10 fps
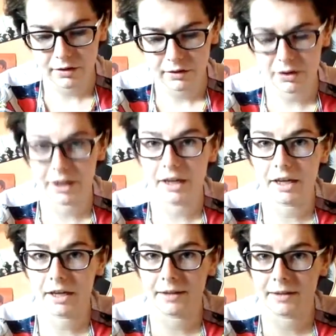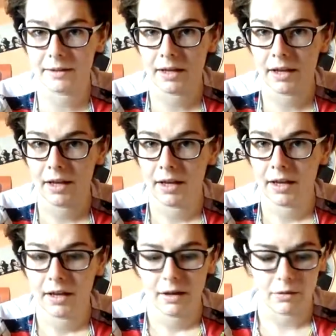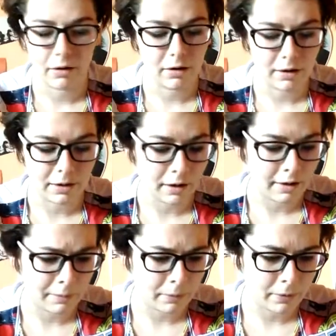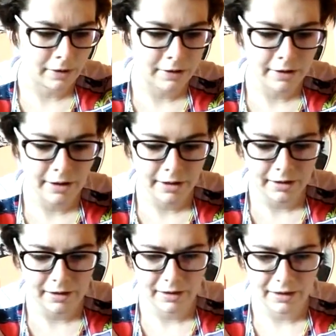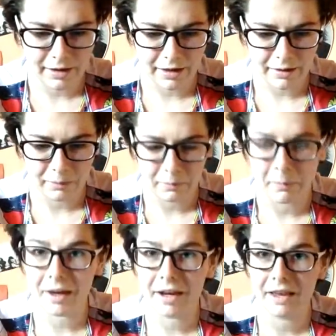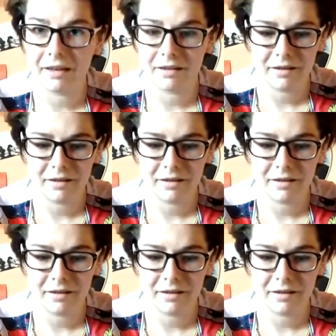She is a reporter, like many